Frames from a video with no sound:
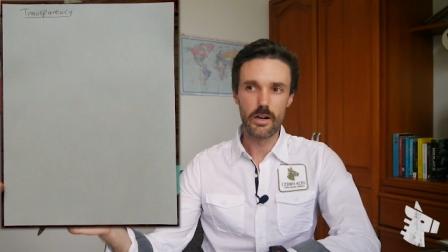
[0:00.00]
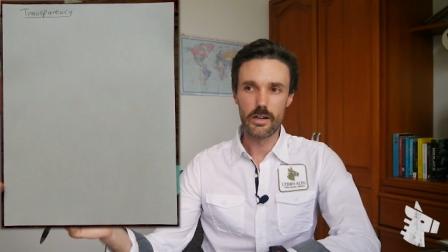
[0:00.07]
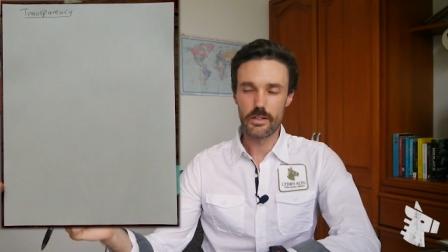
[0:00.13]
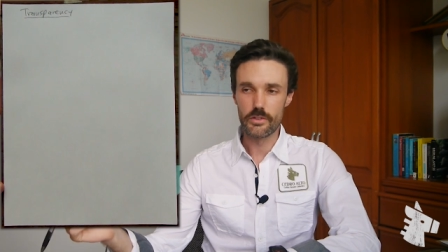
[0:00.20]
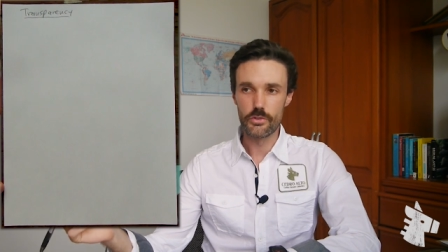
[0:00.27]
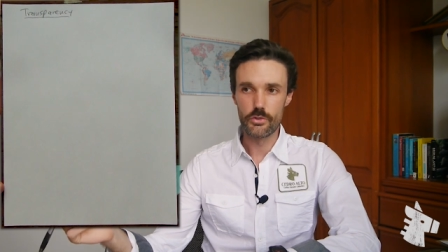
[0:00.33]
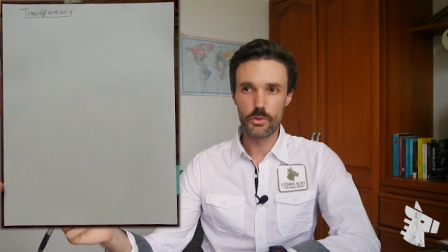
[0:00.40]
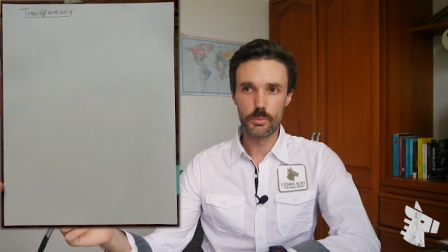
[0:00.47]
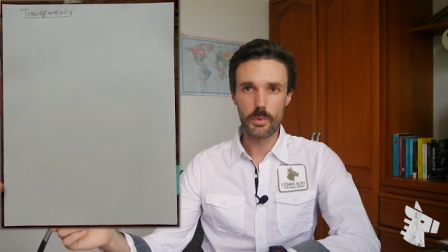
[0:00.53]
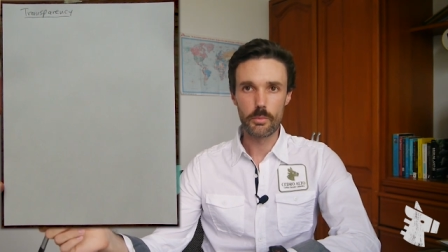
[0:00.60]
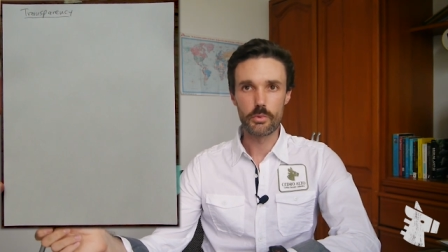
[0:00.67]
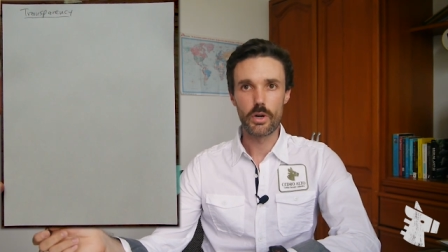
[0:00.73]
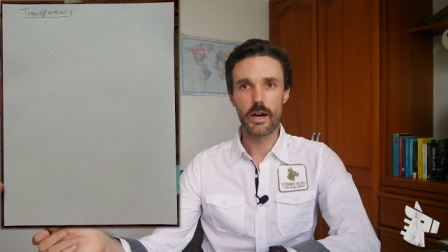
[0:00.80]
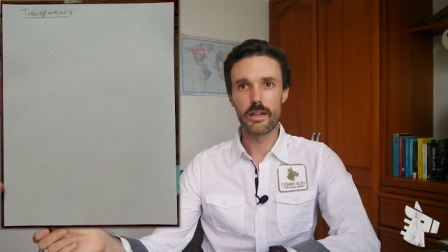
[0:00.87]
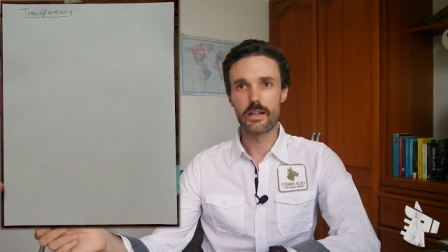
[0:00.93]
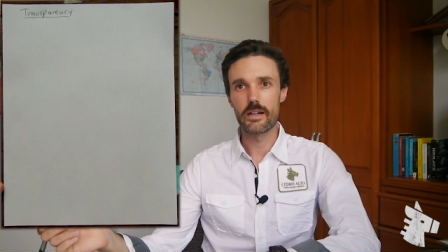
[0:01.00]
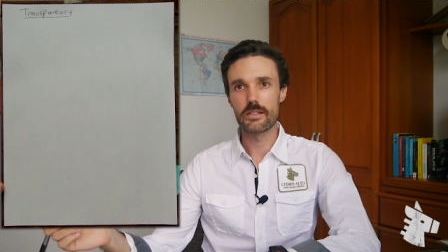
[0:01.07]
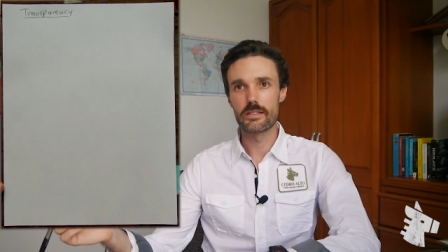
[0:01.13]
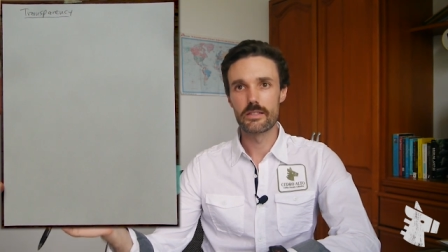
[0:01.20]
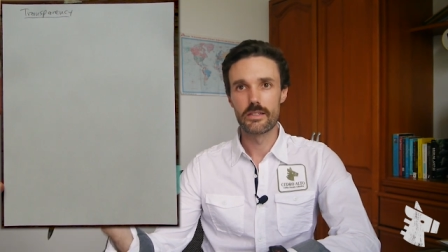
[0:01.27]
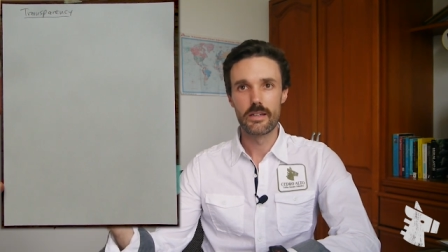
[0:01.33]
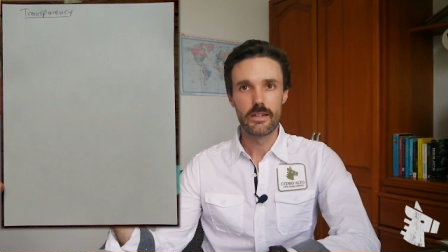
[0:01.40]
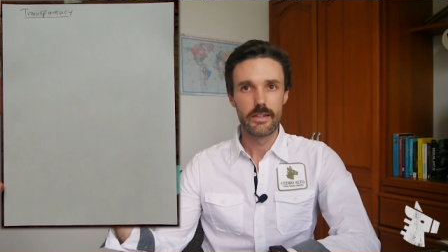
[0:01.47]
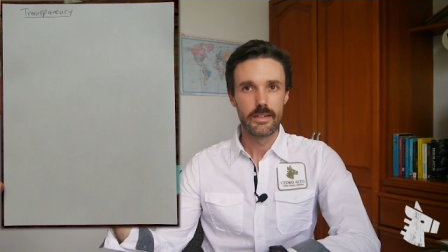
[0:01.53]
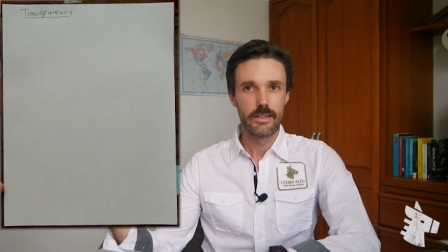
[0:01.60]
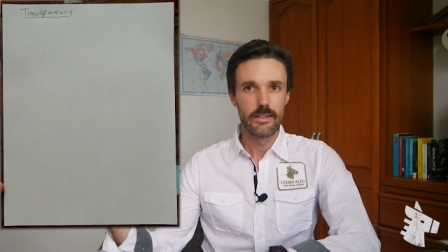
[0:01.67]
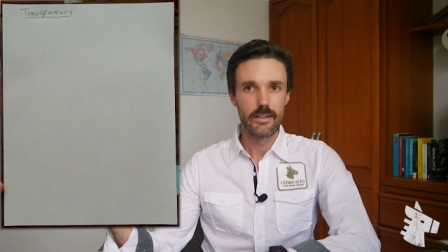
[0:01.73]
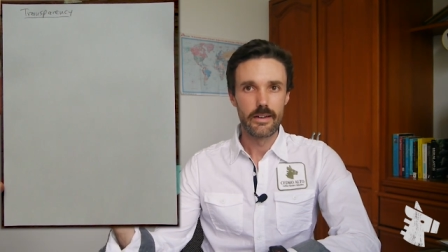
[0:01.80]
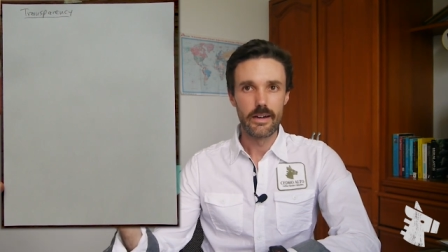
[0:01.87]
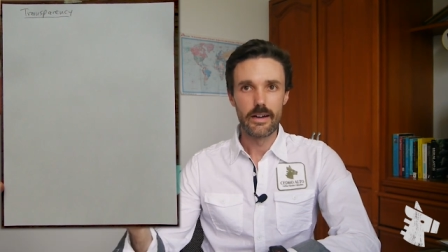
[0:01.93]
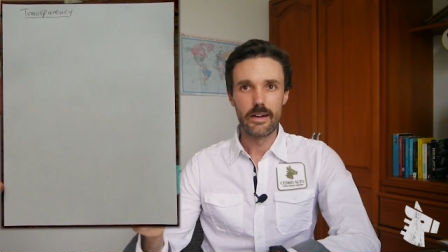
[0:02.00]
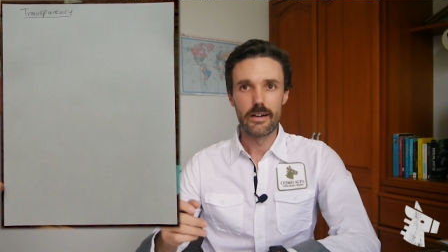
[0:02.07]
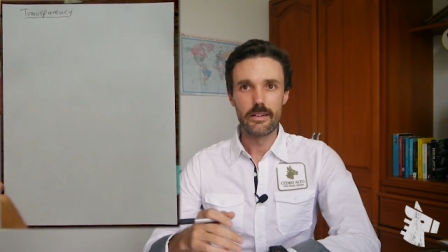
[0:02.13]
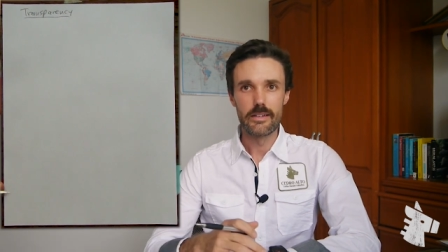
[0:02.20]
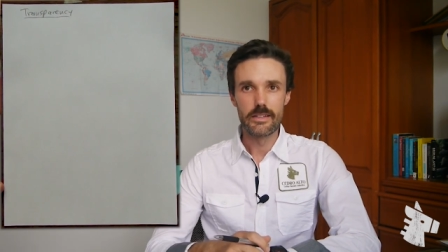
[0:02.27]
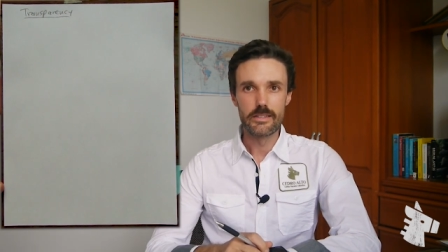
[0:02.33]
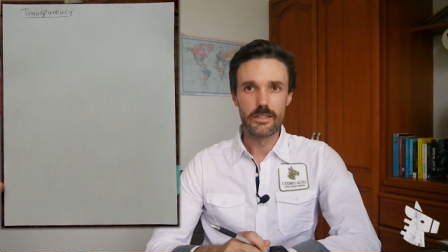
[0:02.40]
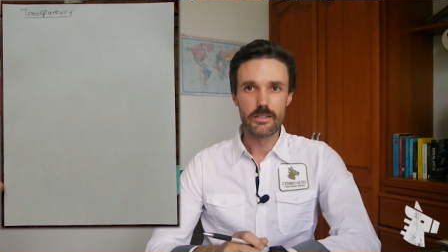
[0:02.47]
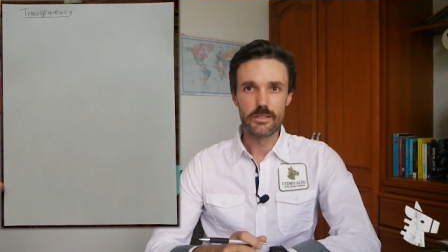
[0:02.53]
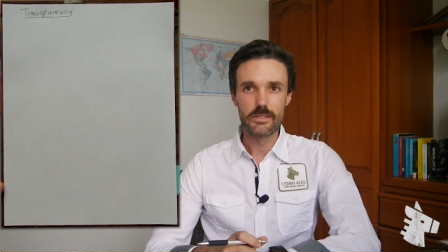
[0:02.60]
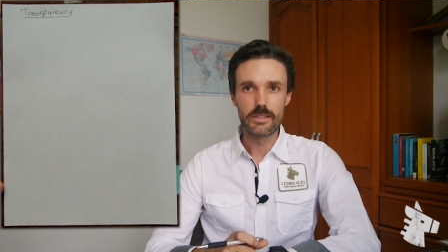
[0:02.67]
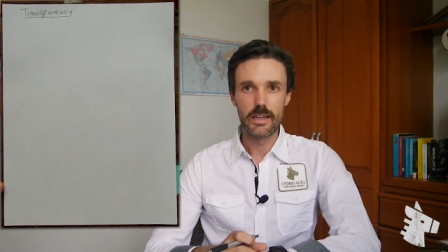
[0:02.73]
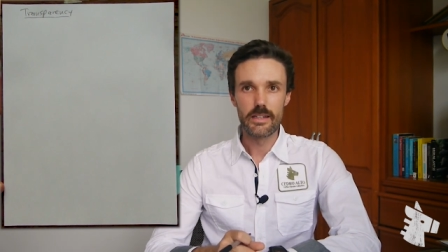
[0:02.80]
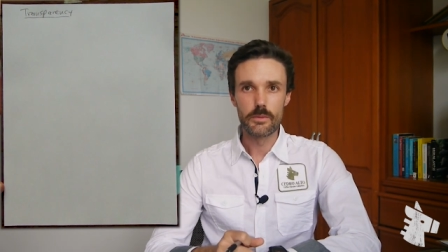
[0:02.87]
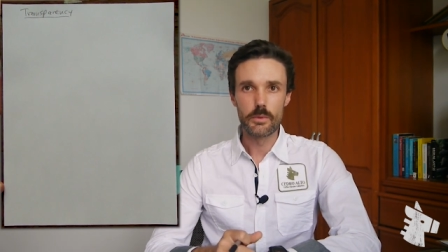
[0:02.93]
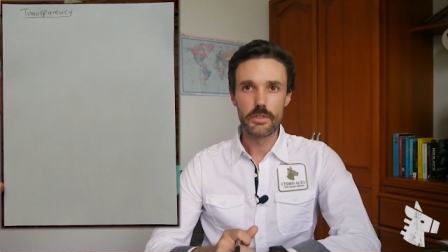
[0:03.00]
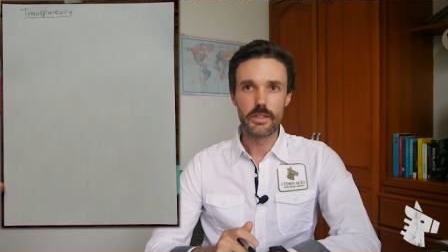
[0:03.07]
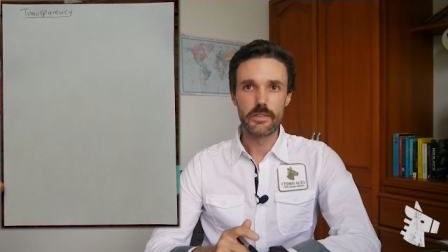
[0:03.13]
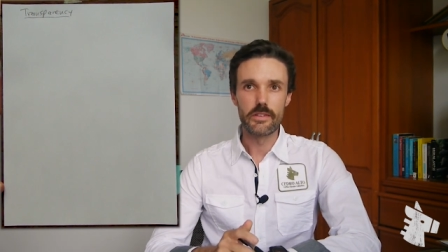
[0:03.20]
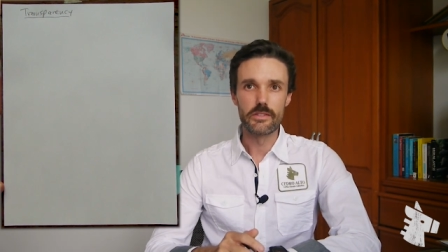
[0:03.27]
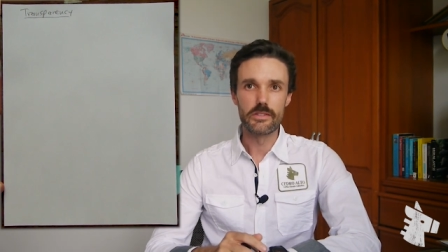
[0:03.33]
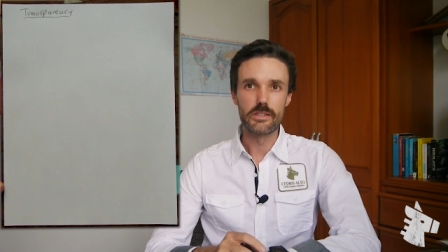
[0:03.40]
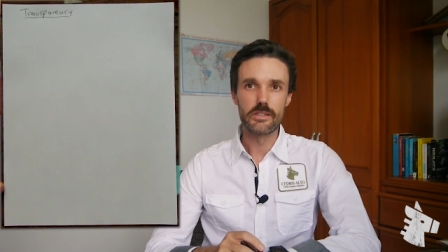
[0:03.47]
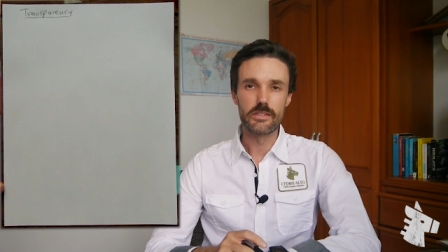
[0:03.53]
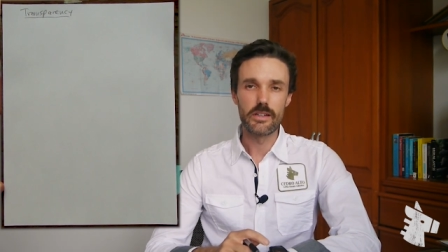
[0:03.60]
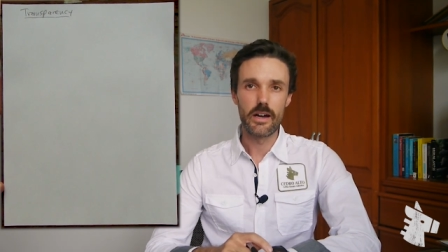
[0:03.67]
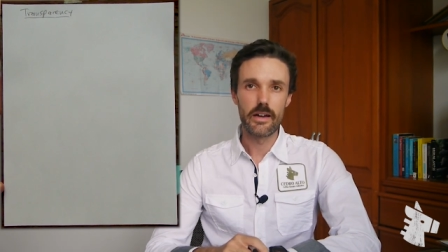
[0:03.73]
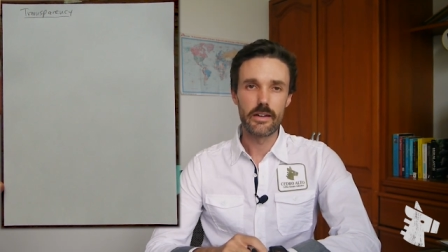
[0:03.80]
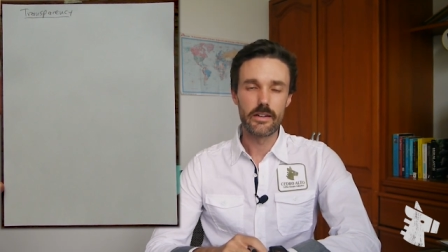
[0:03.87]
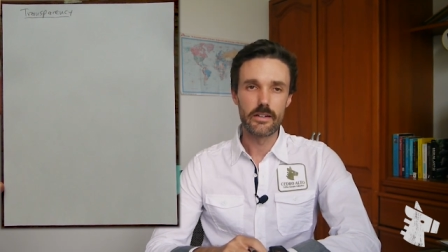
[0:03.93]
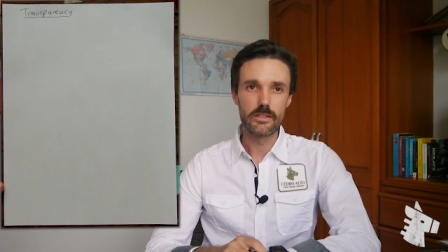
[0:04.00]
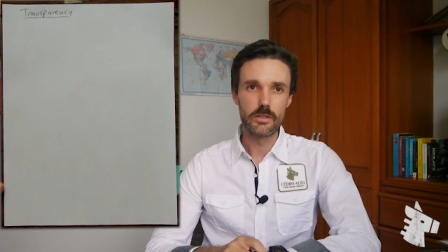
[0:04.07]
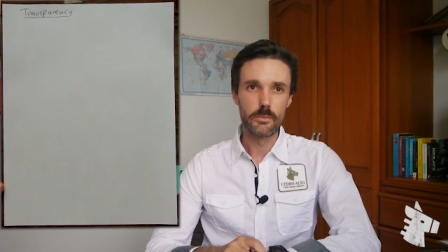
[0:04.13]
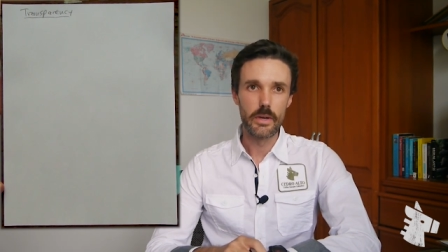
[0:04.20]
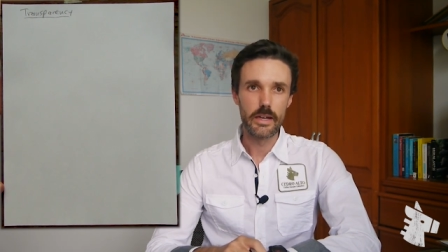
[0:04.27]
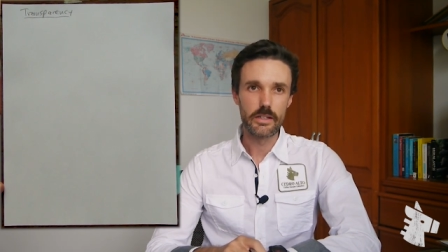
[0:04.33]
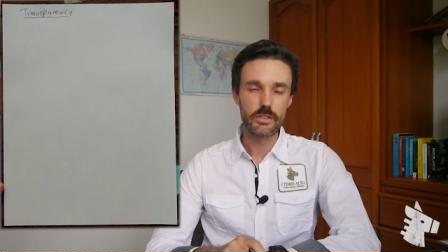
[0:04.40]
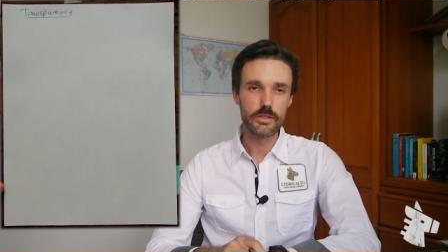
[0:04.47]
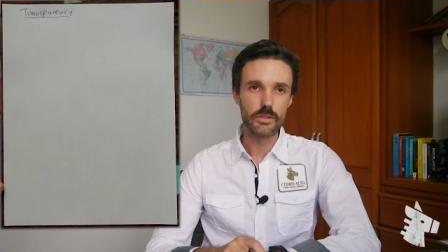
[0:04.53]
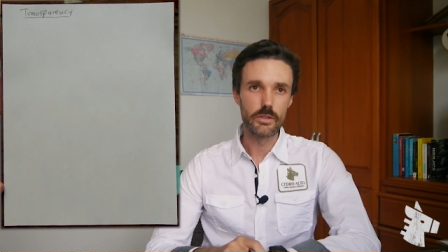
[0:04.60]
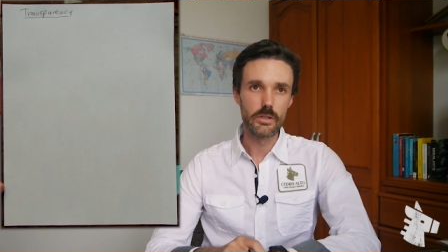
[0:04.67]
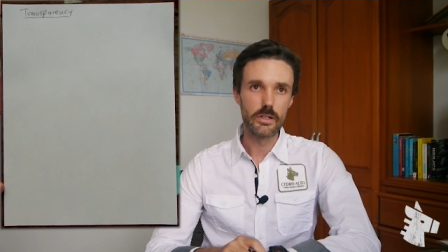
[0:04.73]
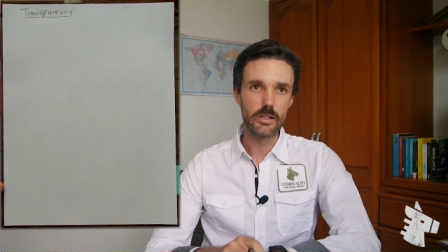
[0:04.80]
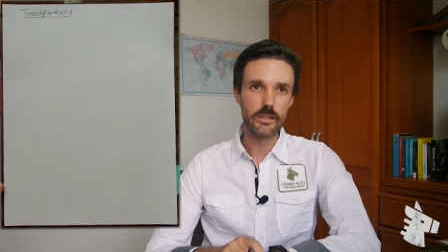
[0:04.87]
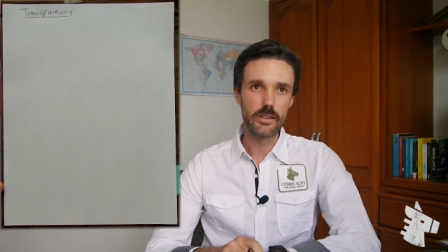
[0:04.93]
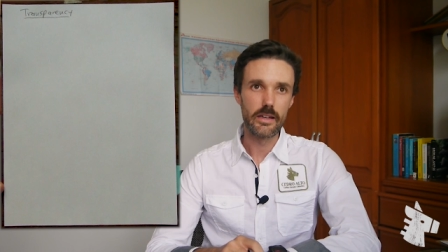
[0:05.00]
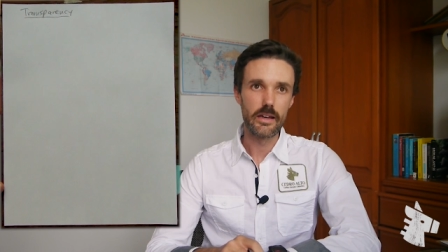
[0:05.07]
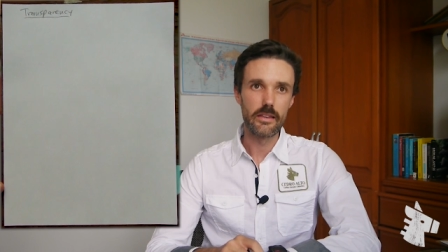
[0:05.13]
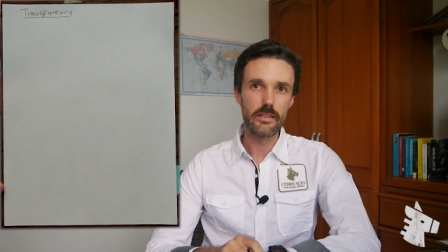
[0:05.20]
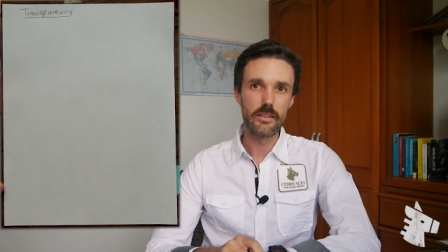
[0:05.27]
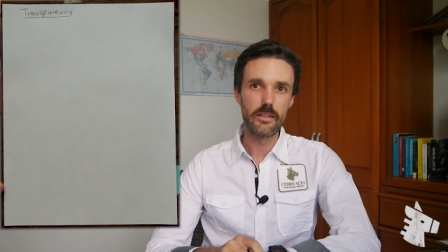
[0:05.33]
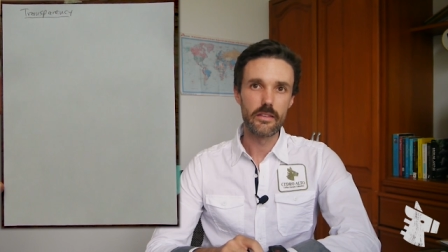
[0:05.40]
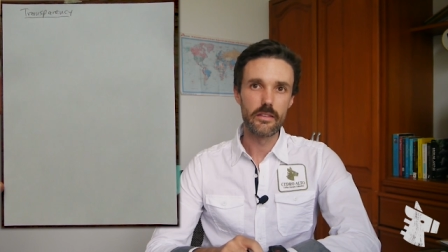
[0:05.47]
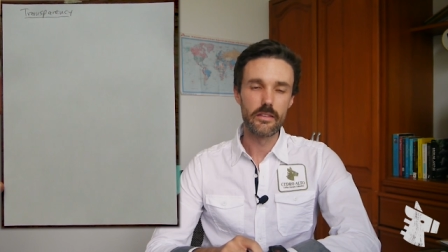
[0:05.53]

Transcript: a consumer product, it's understandable that there's a desire to make sure that